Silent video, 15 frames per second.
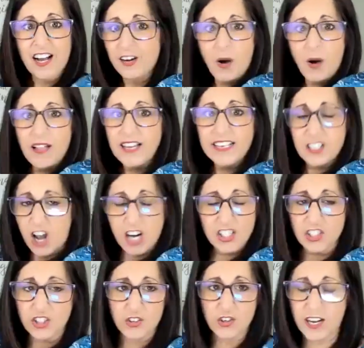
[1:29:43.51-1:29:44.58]
While I talk
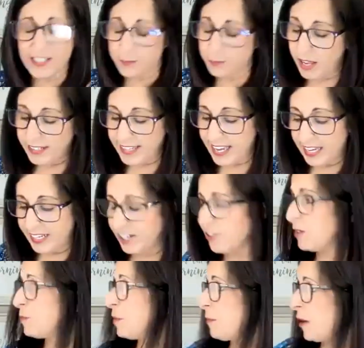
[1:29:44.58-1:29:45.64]
to you, you guys probably can't hear
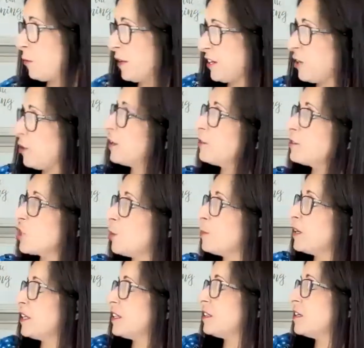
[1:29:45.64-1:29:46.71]
it, but my window here is
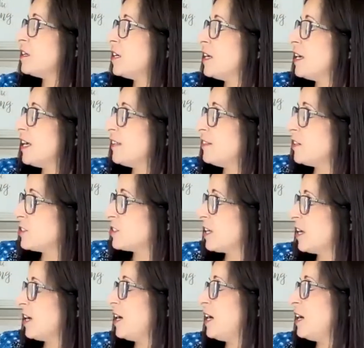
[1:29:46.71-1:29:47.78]
open and and there's
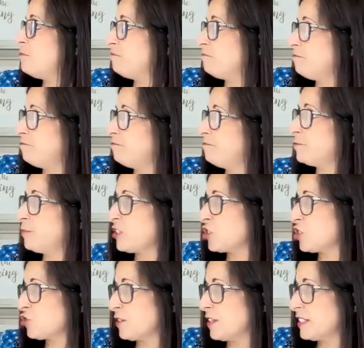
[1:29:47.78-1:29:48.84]
a um, bunch
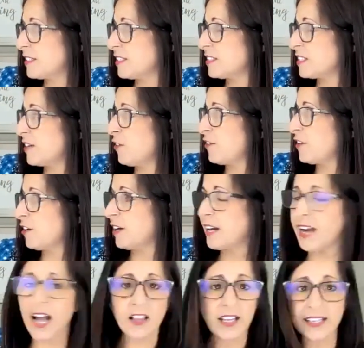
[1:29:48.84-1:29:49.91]
of trees and stuff over here,
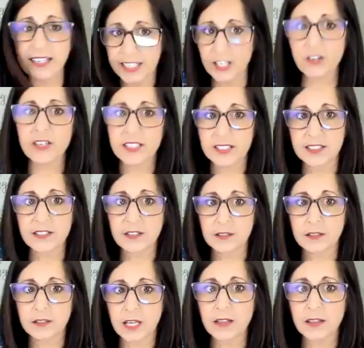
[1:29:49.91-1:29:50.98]
and all I can hear is
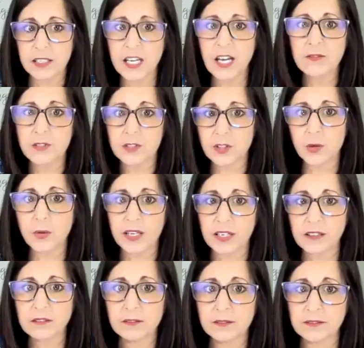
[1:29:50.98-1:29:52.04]
the, the doves cooing
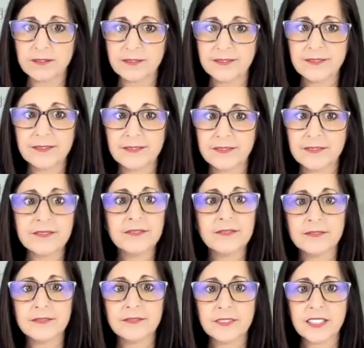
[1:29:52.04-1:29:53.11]

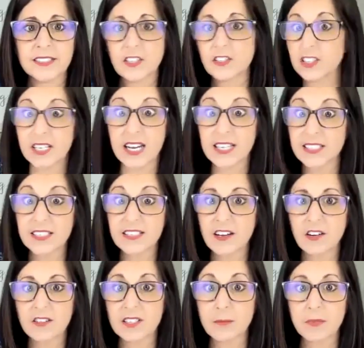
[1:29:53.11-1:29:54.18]
because there's a nest in
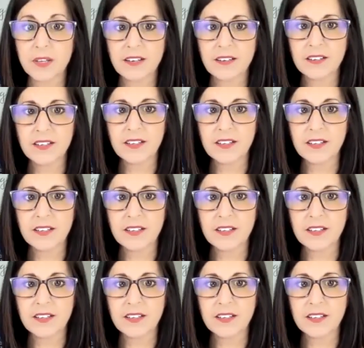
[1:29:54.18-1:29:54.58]
there or something.